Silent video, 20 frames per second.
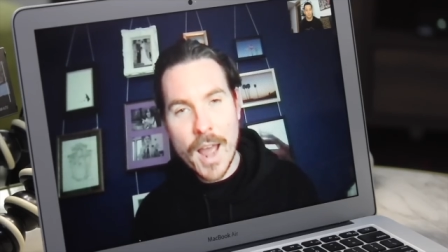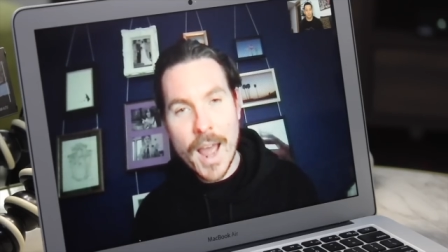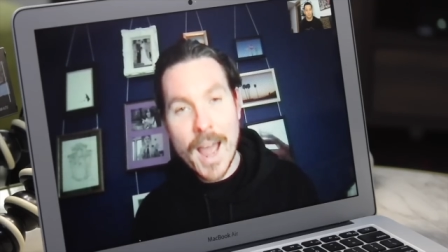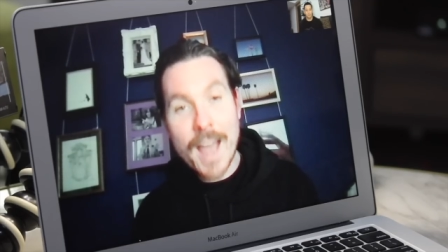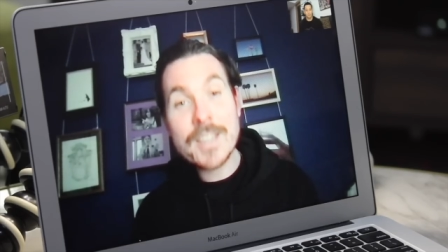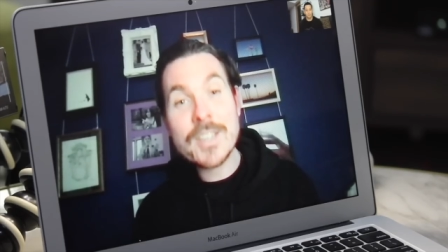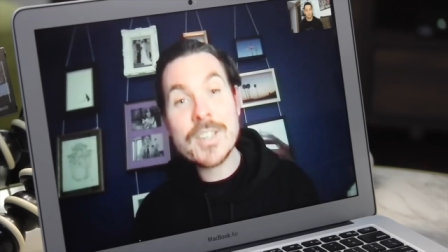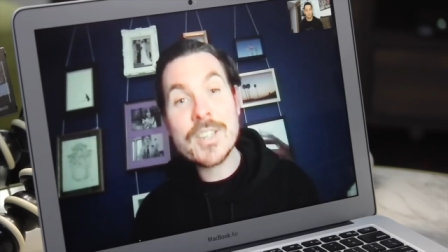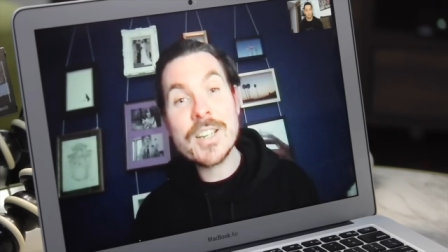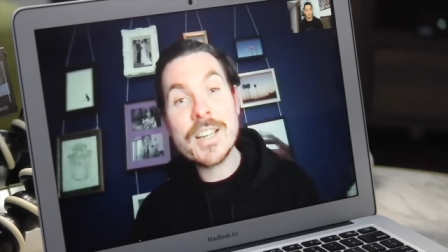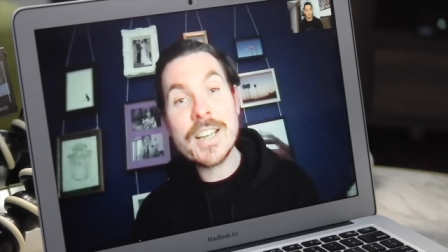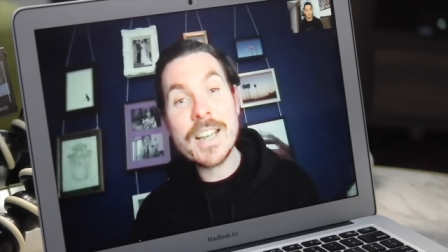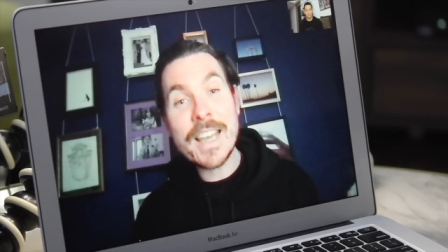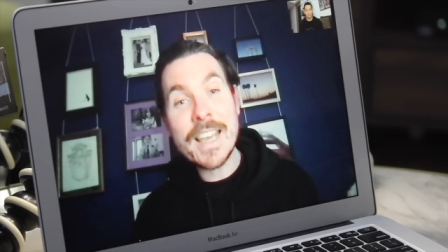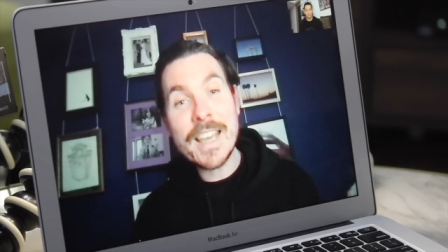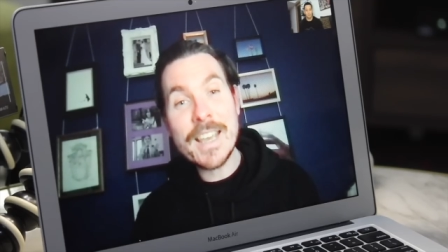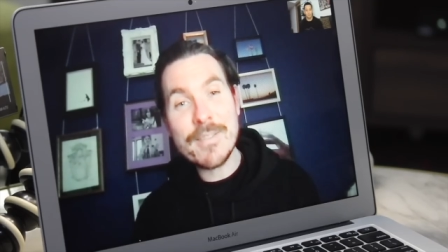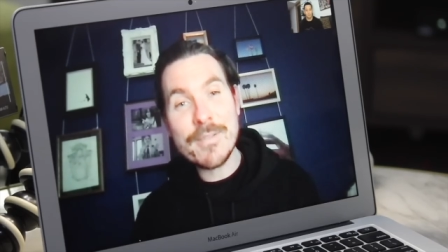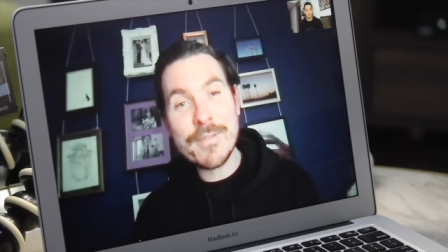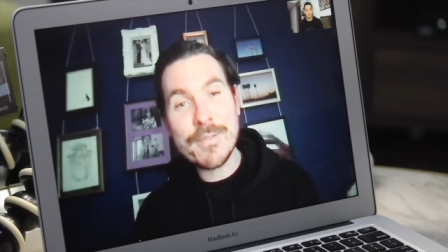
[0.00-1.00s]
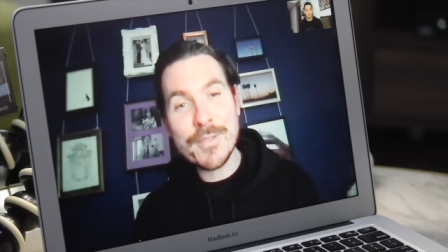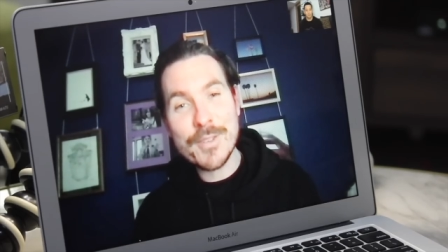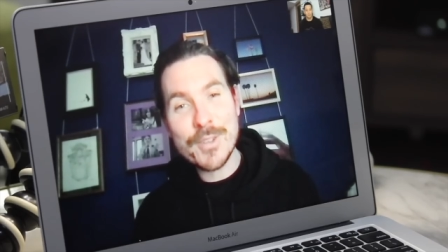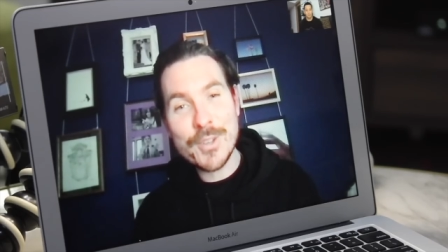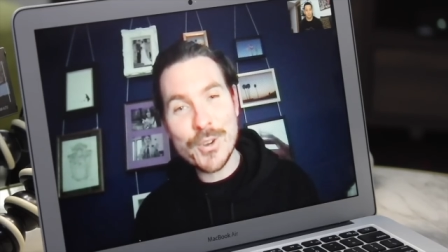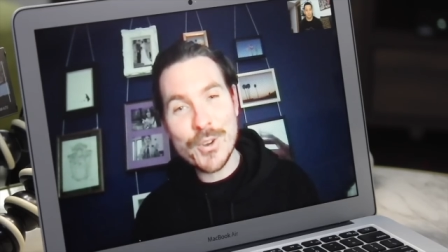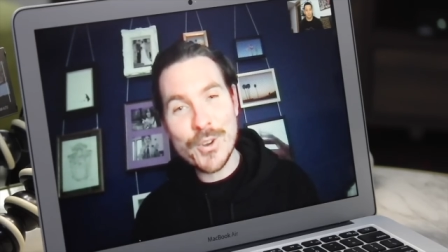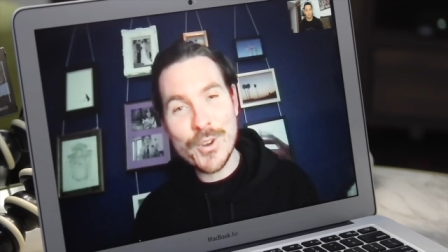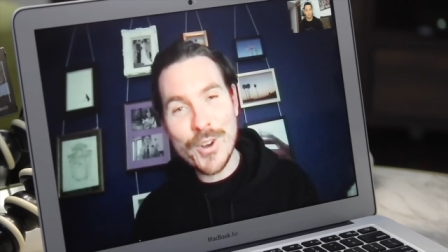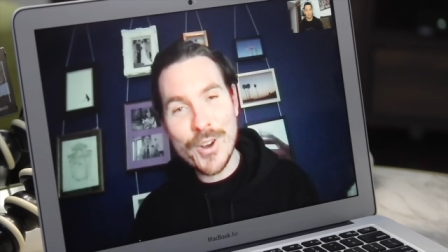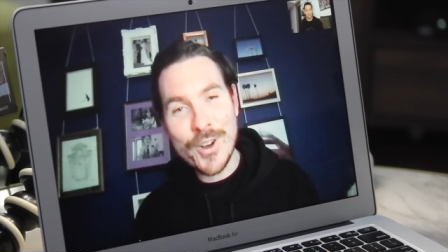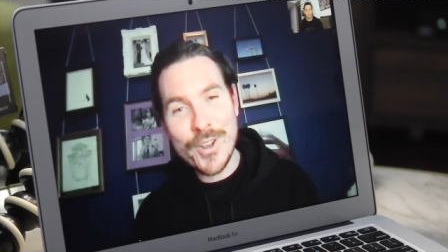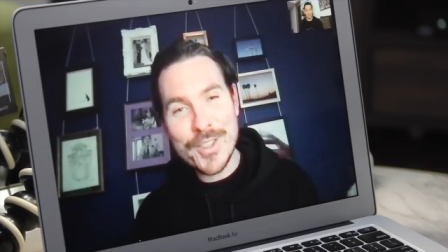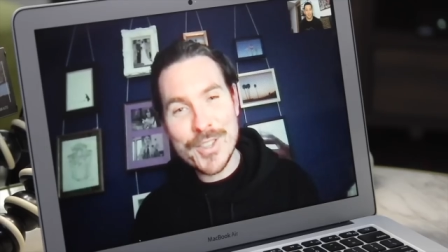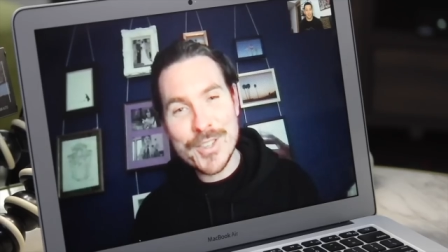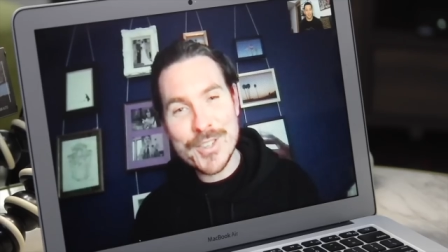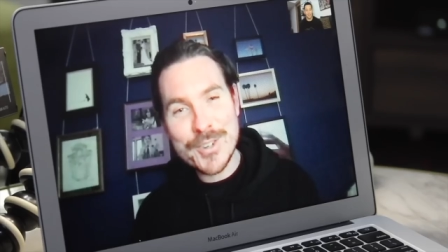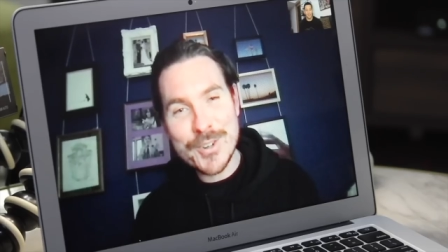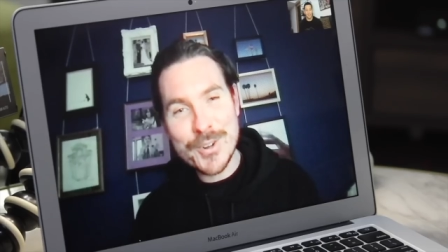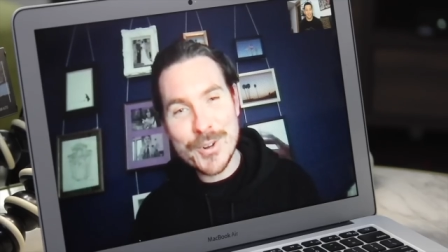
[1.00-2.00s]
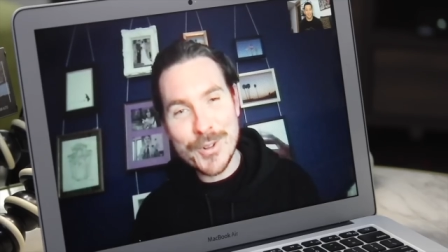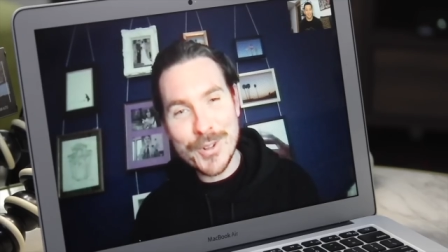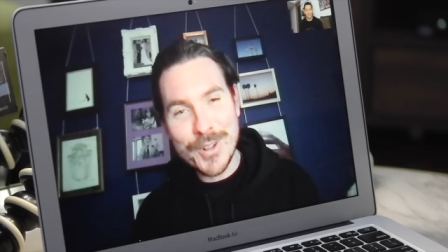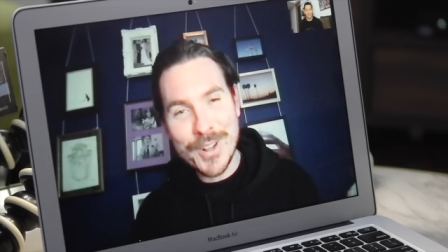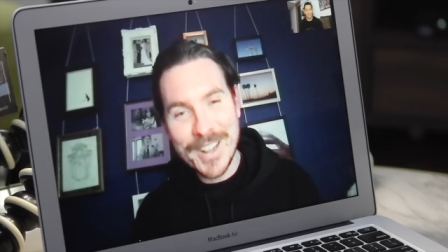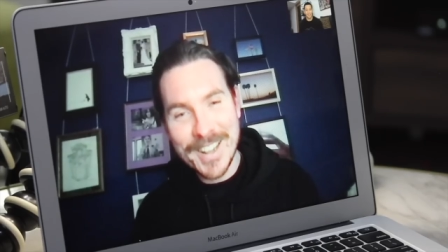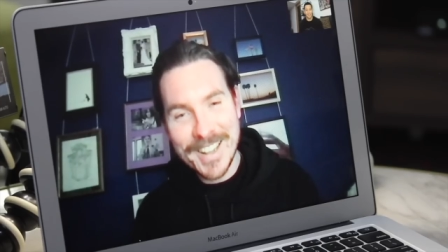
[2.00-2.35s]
asked to leave your other school.